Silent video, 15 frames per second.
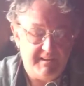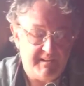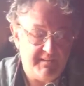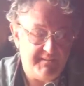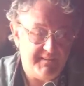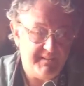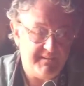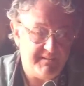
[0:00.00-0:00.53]

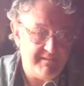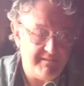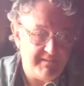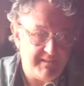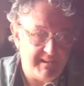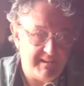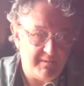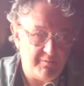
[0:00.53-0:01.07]
And they do
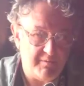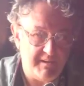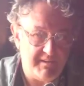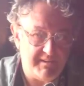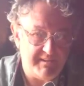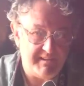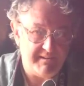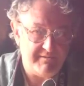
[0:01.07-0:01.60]
that
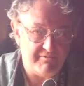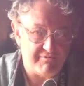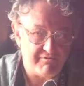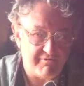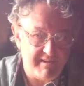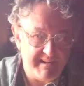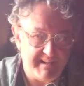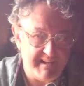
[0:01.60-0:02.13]
with an
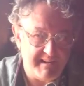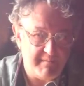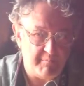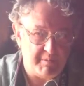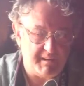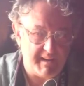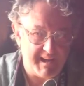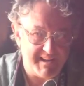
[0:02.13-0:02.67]
intriguing
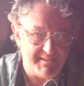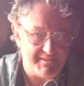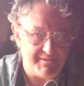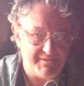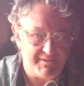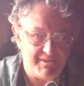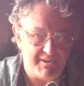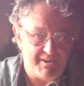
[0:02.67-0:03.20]

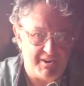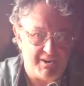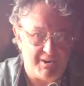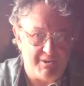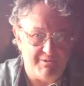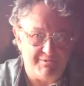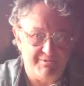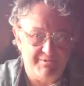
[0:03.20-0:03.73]
blend
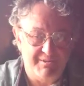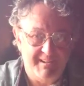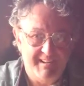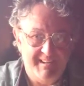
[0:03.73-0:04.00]
of